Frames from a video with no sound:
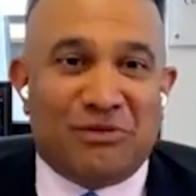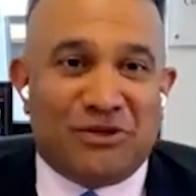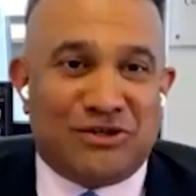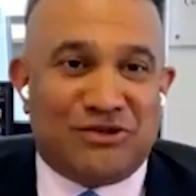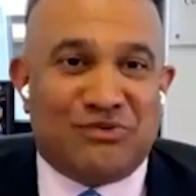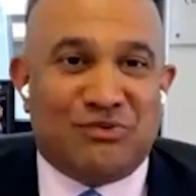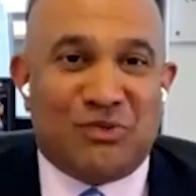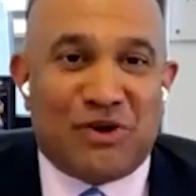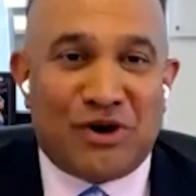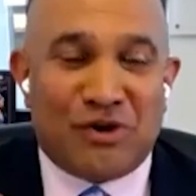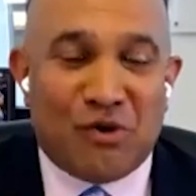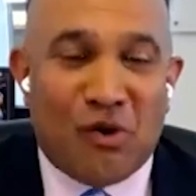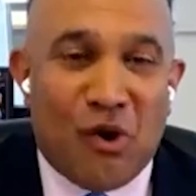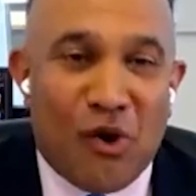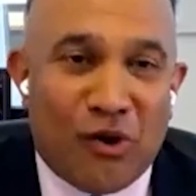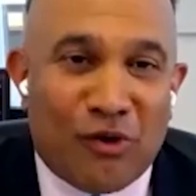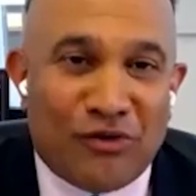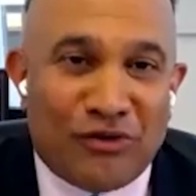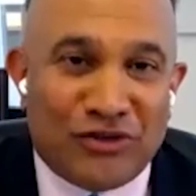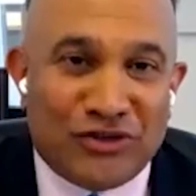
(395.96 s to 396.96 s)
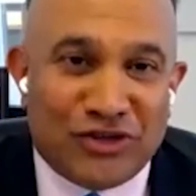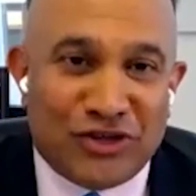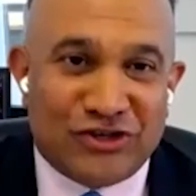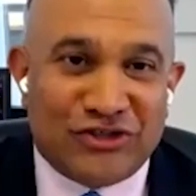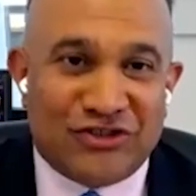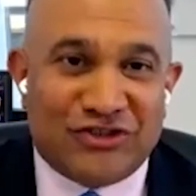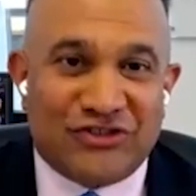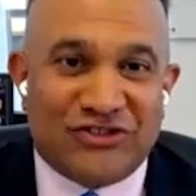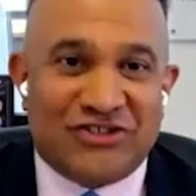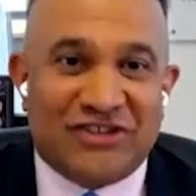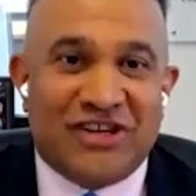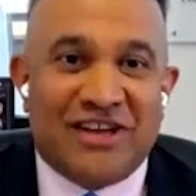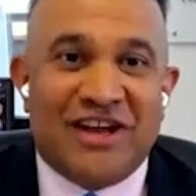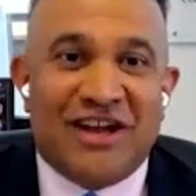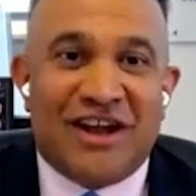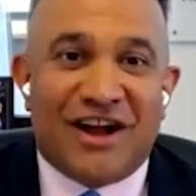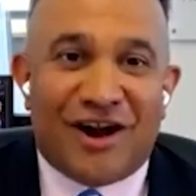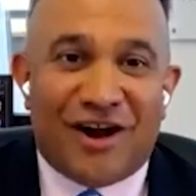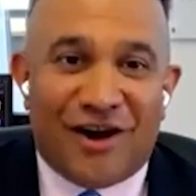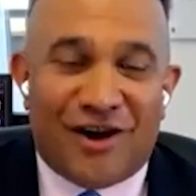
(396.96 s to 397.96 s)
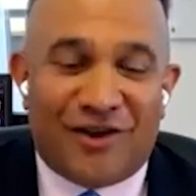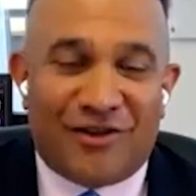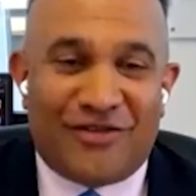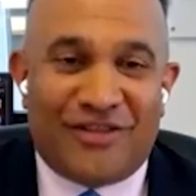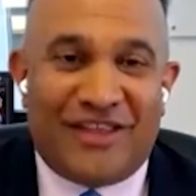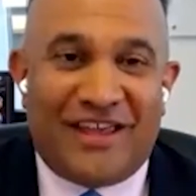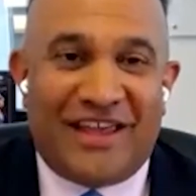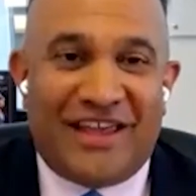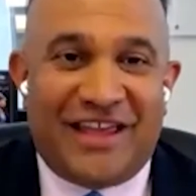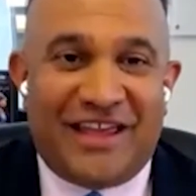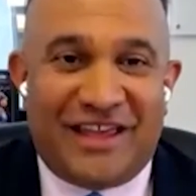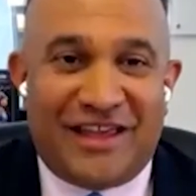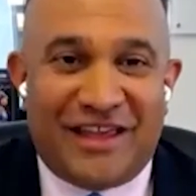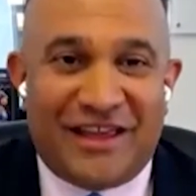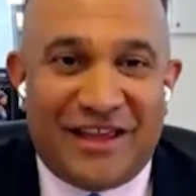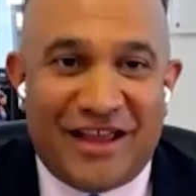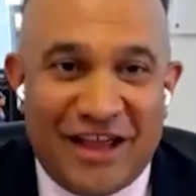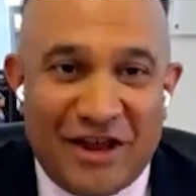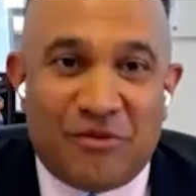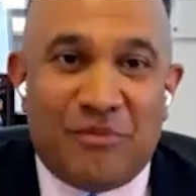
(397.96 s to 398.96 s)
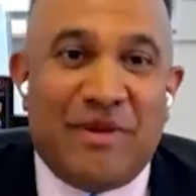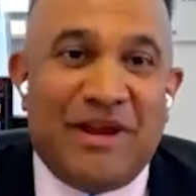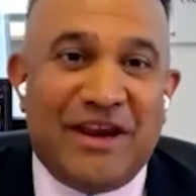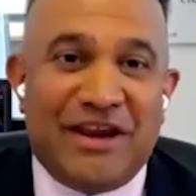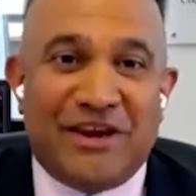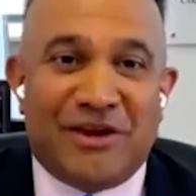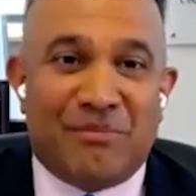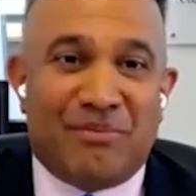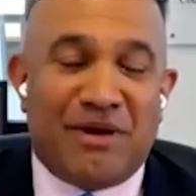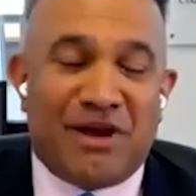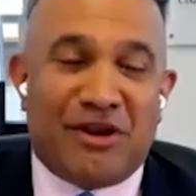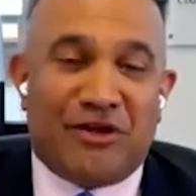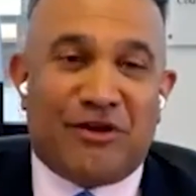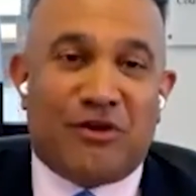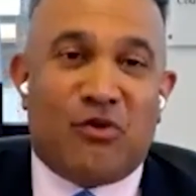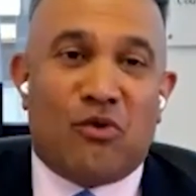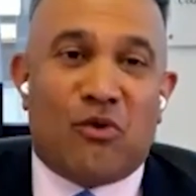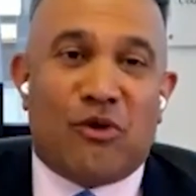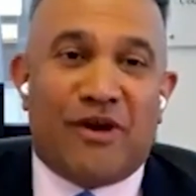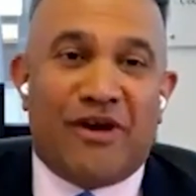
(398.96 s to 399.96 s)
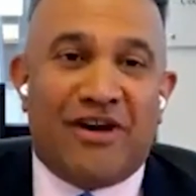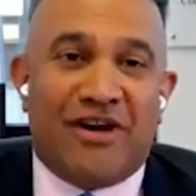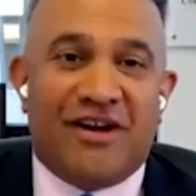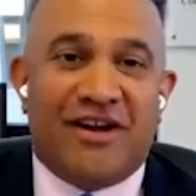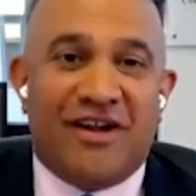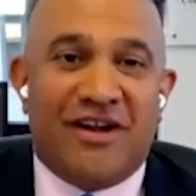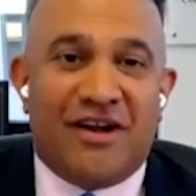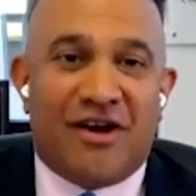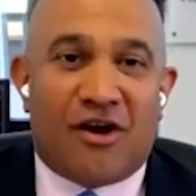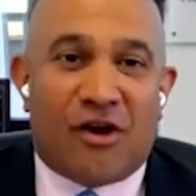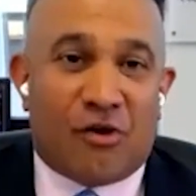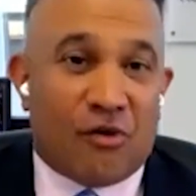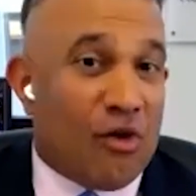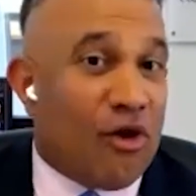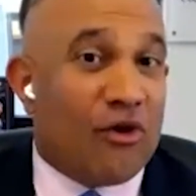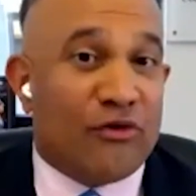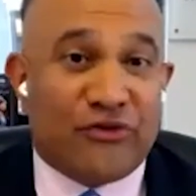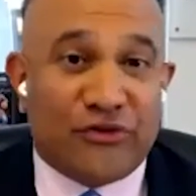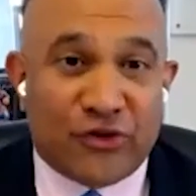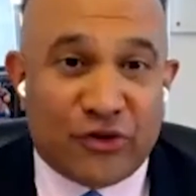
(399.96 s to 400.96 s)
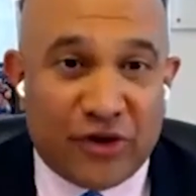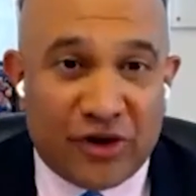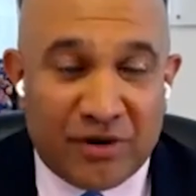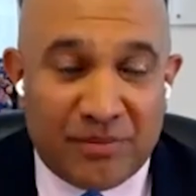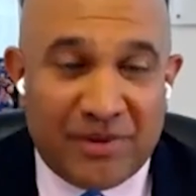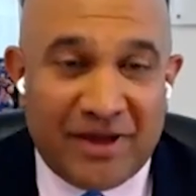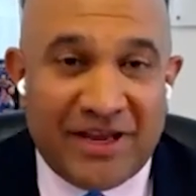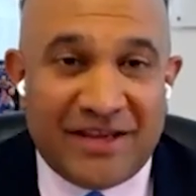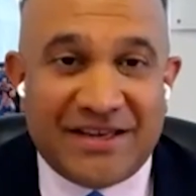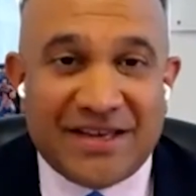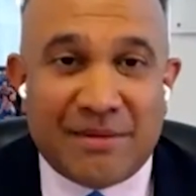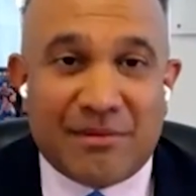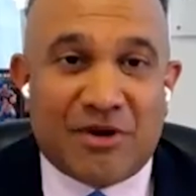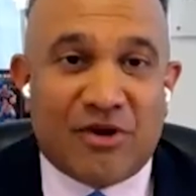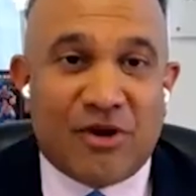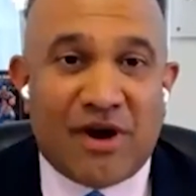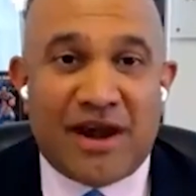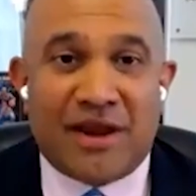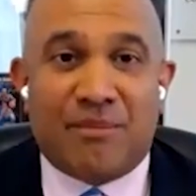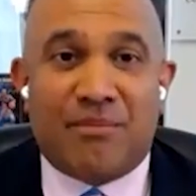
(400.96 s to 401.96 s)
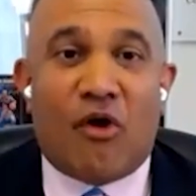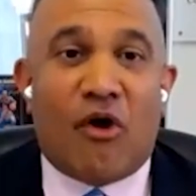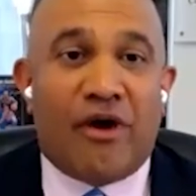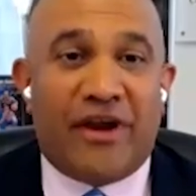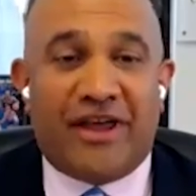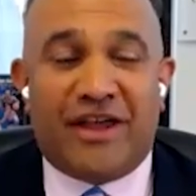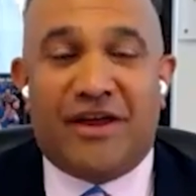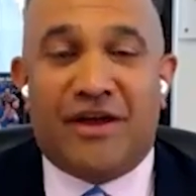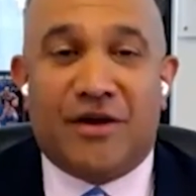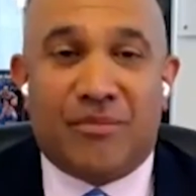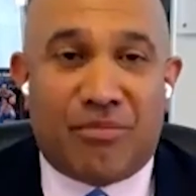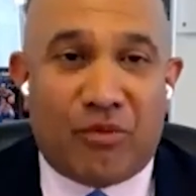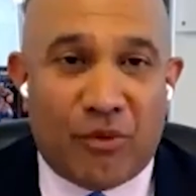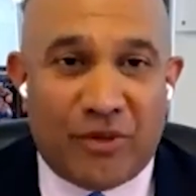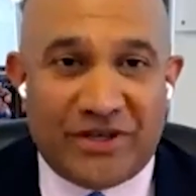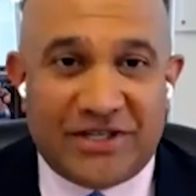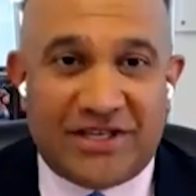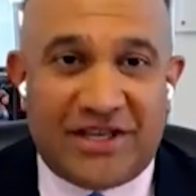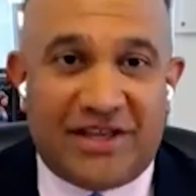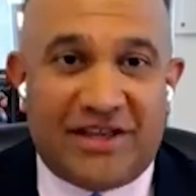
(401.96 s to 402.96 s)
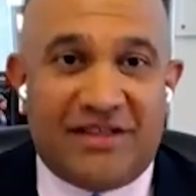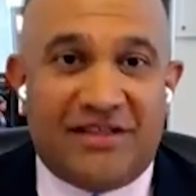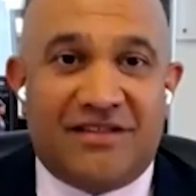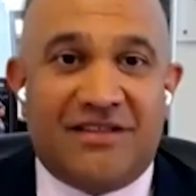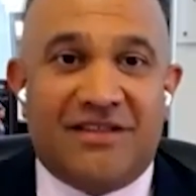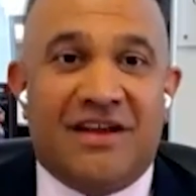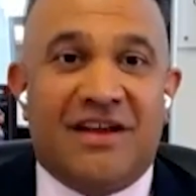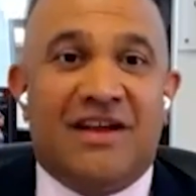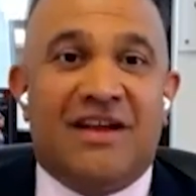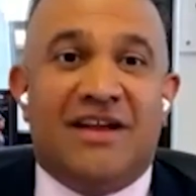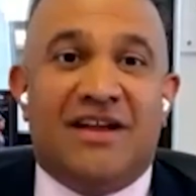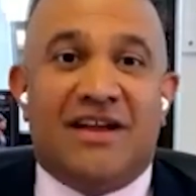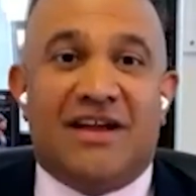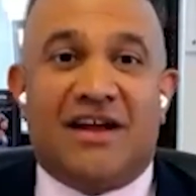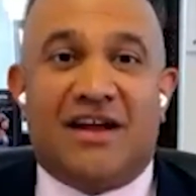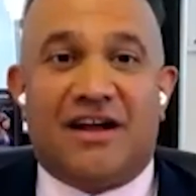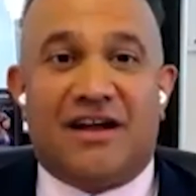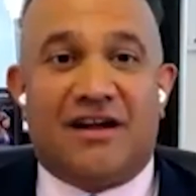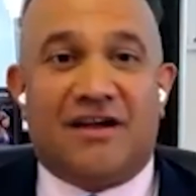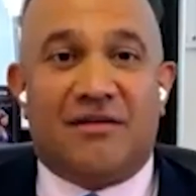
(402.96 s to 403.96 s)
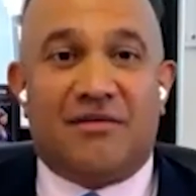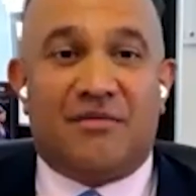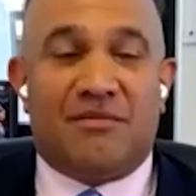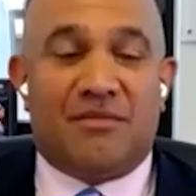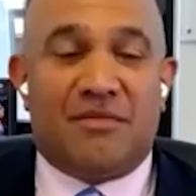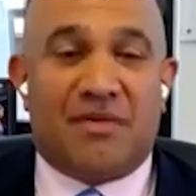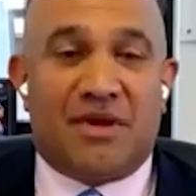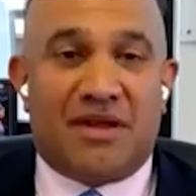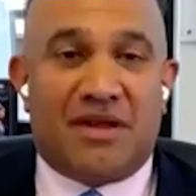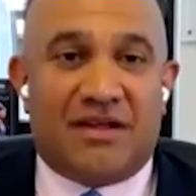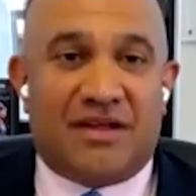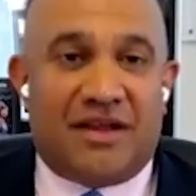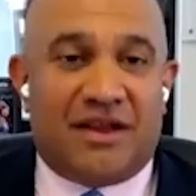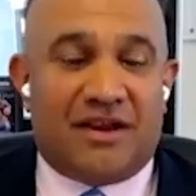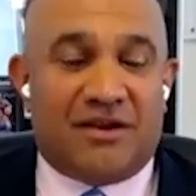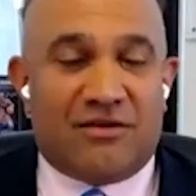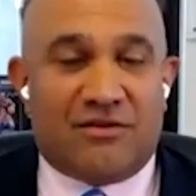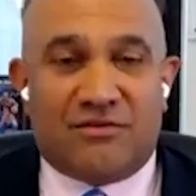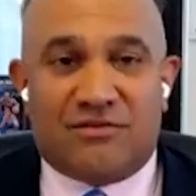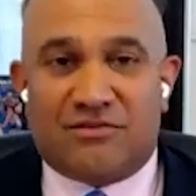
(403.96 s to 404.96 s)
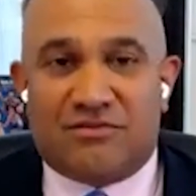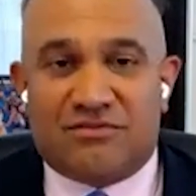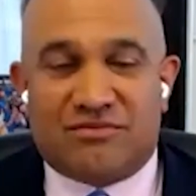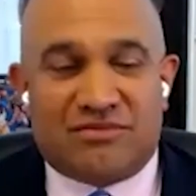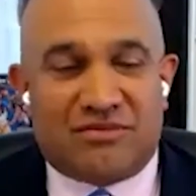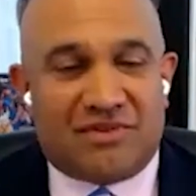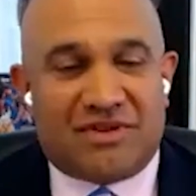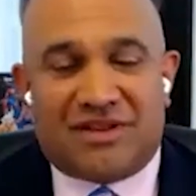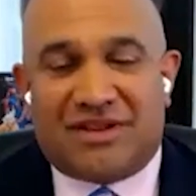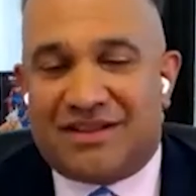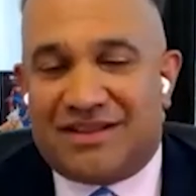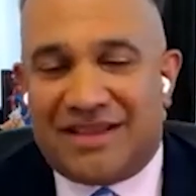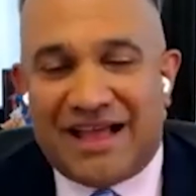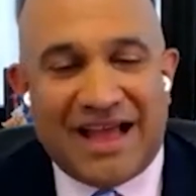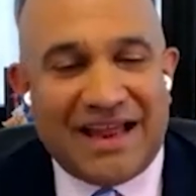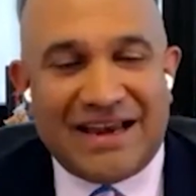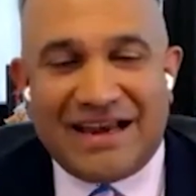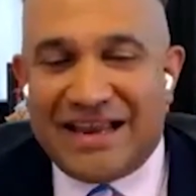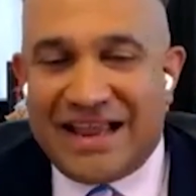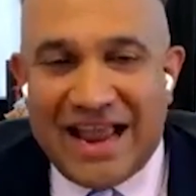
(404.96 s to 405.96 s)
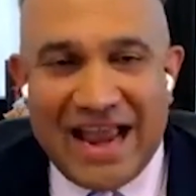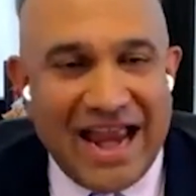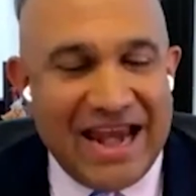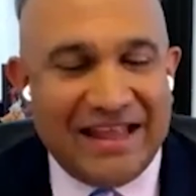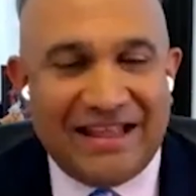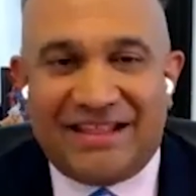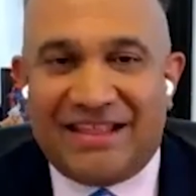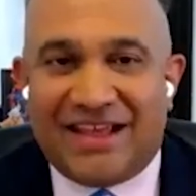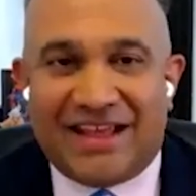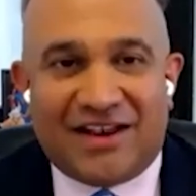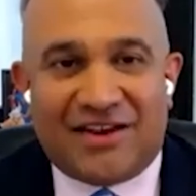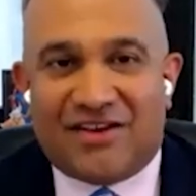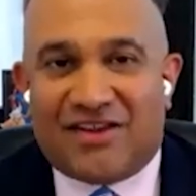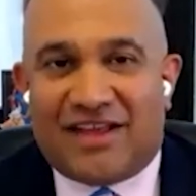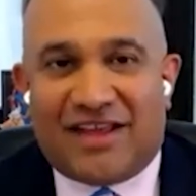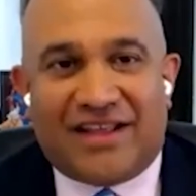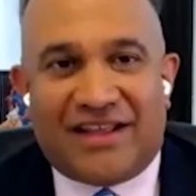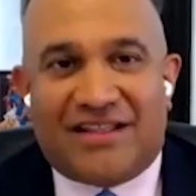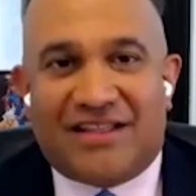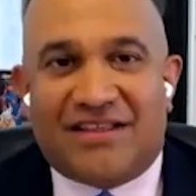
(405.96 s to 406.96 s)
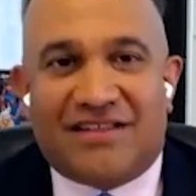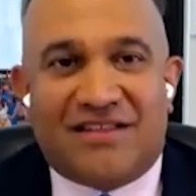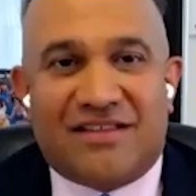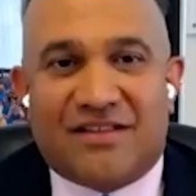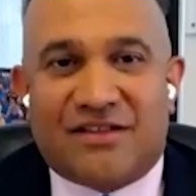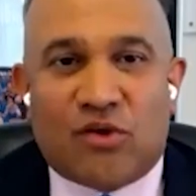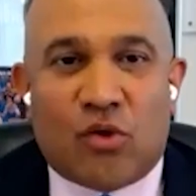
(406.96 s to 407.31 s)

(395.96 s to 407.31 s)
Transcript: which when all the judges on the intermediate appellate court are also going to be Democratic Party appointees, you know, that anything like this is